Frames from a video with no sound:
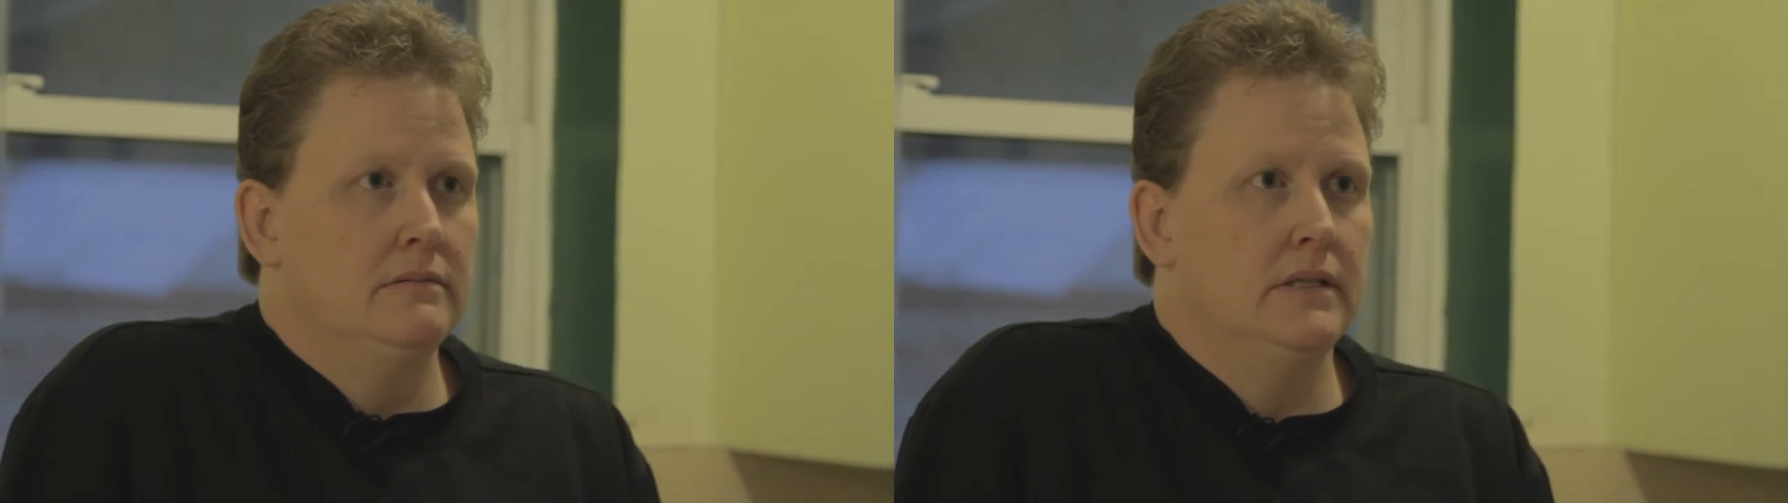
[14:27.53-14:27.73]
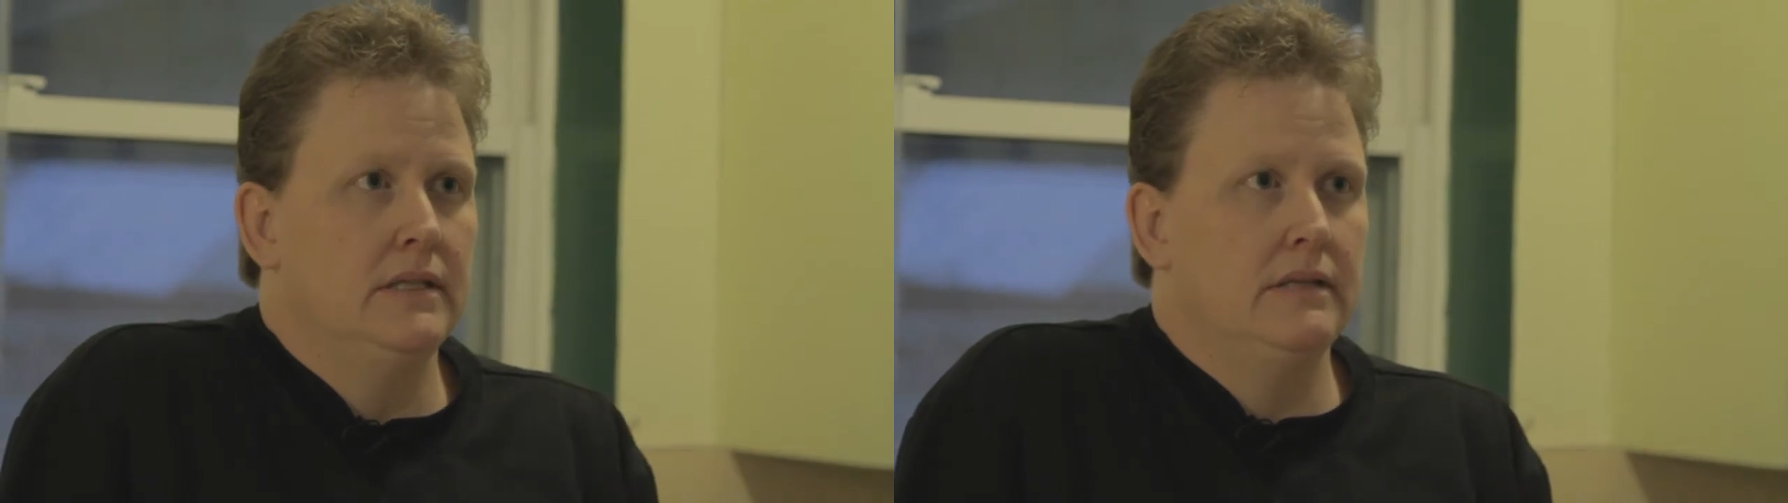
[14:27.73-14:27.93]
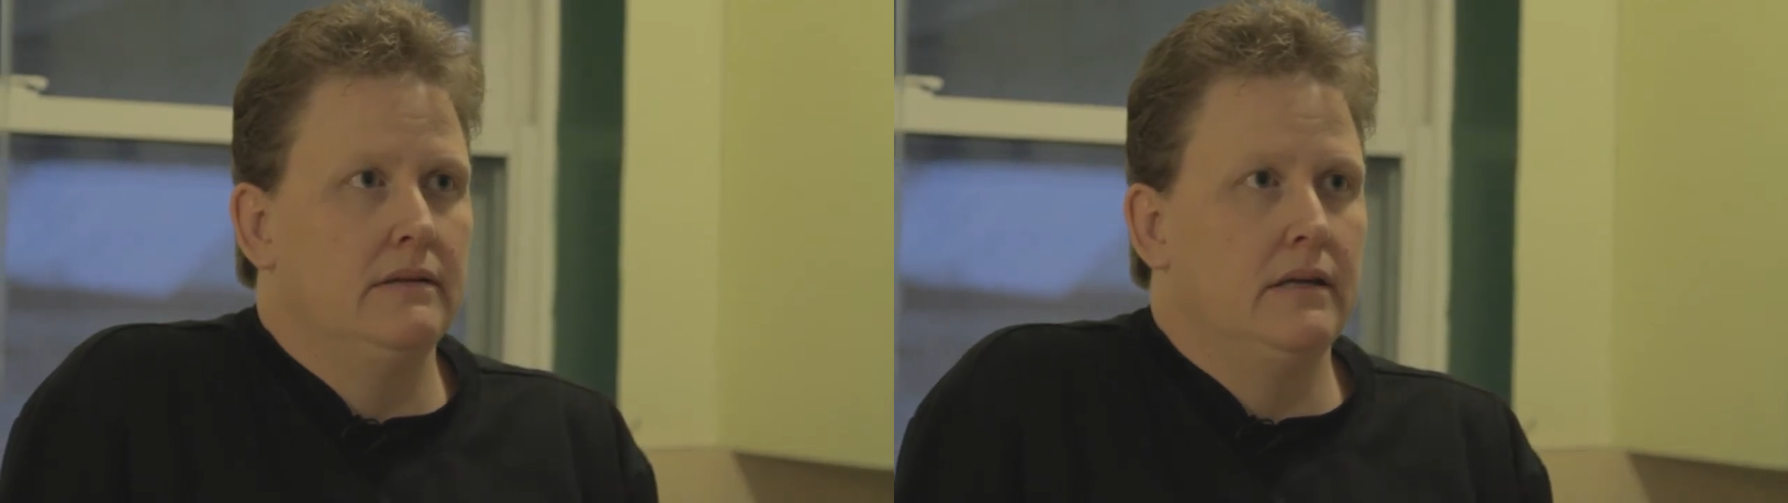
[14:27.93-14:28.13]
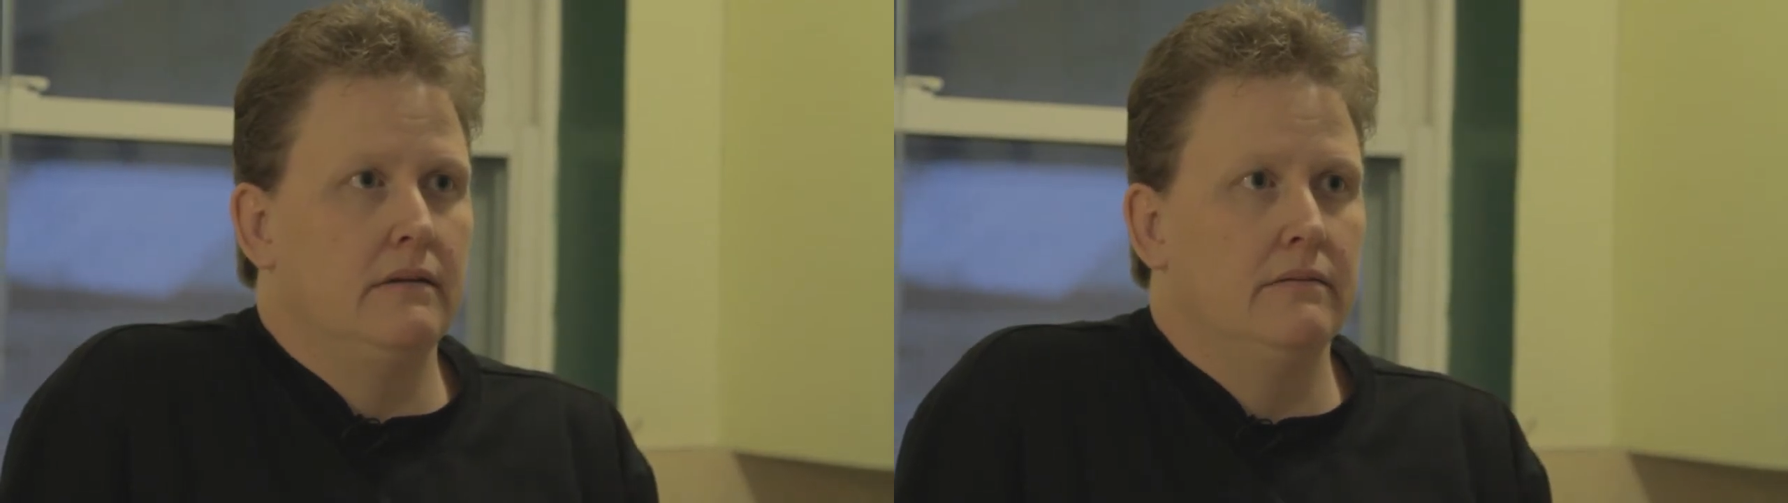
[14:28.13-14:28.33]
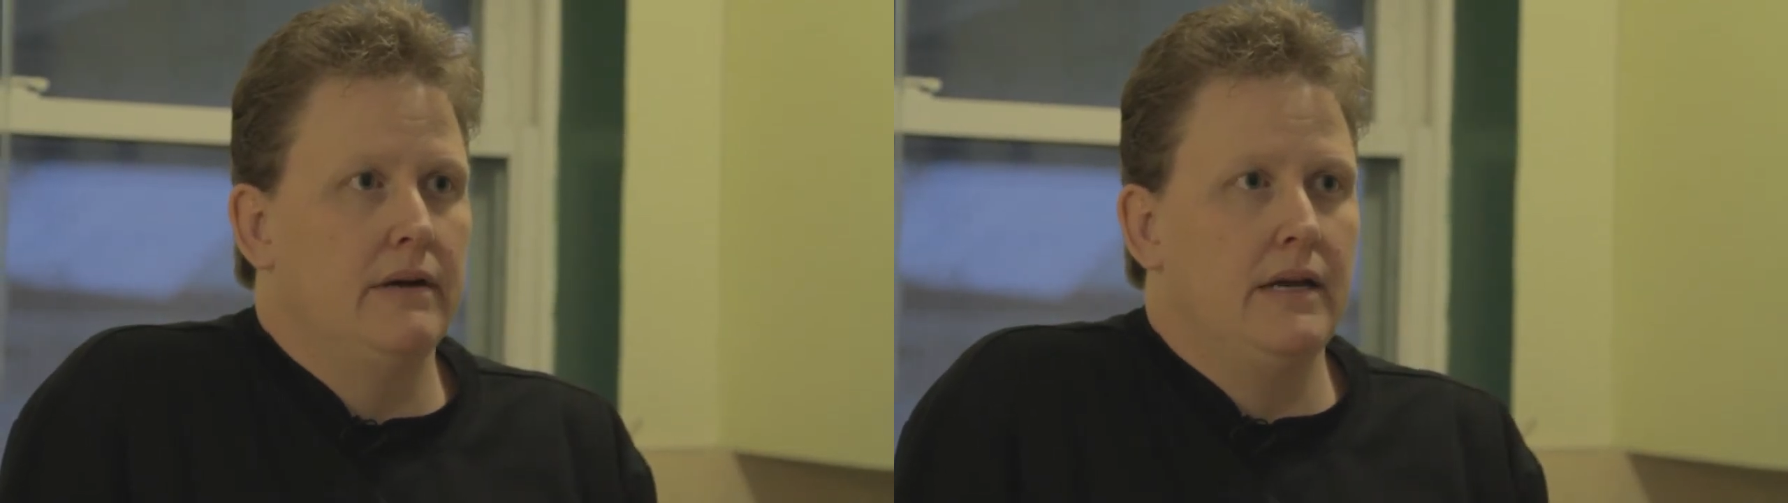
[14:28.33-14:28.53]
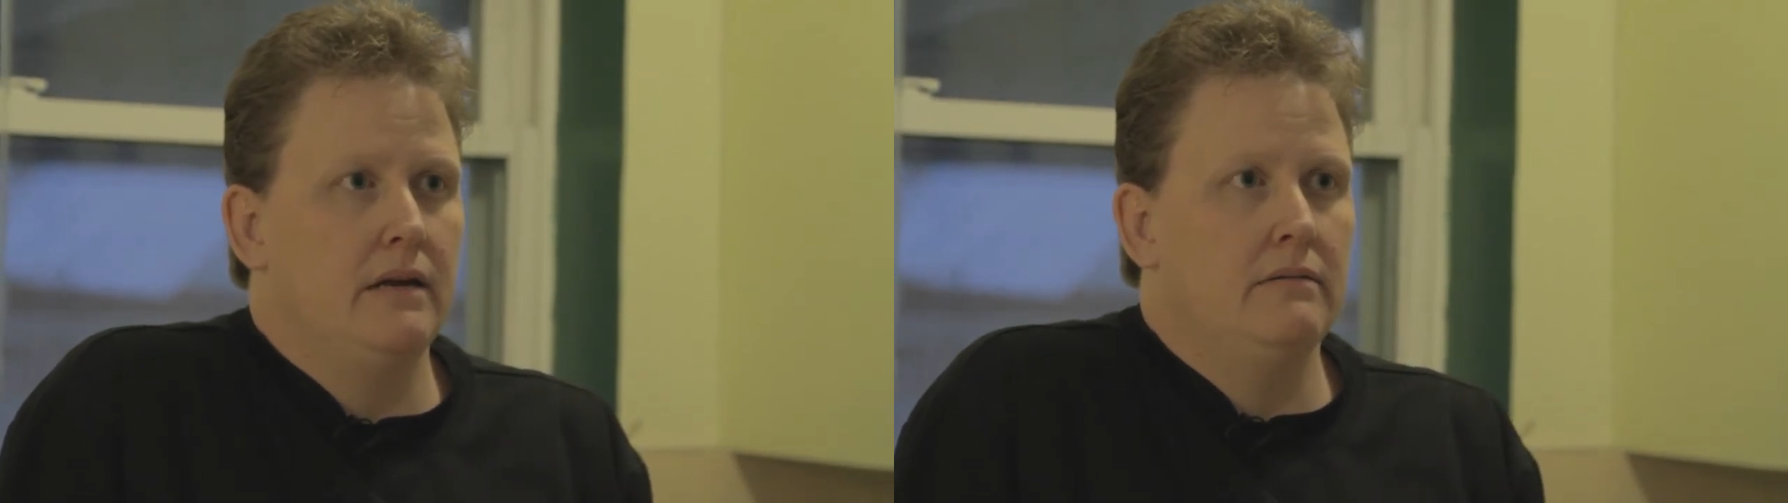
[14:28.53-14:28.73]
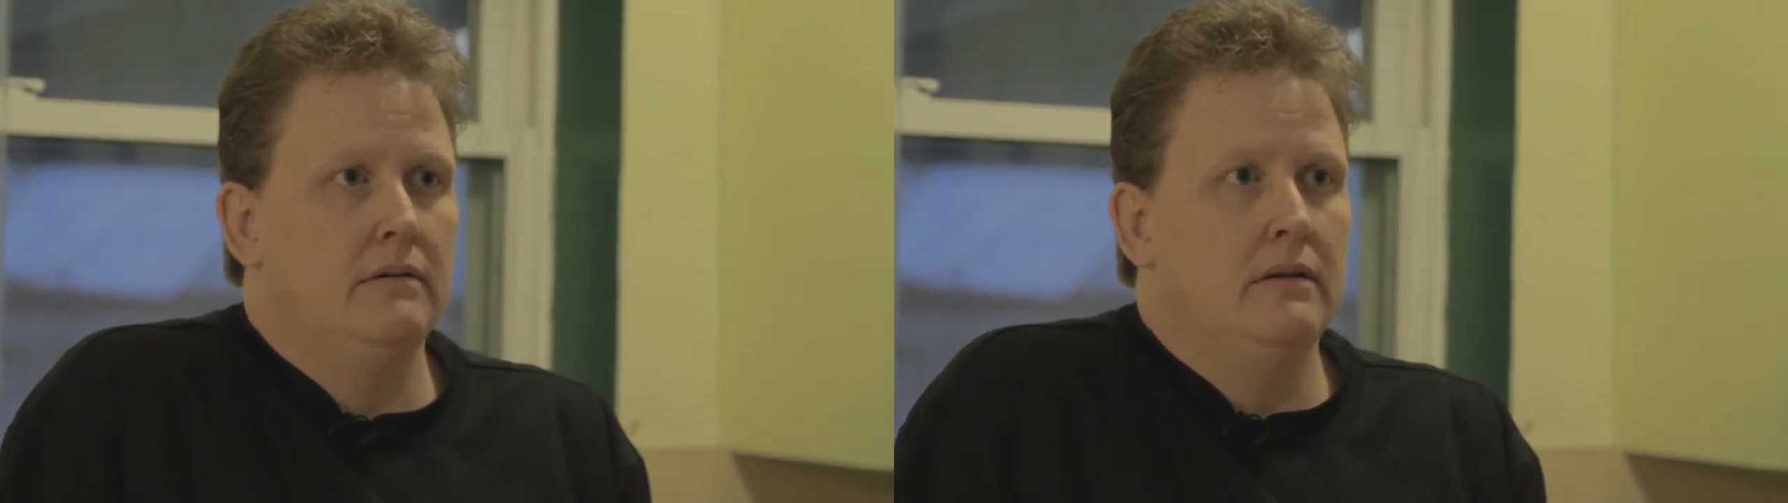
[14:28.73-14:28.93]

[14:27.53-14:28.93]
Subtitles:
anything right now.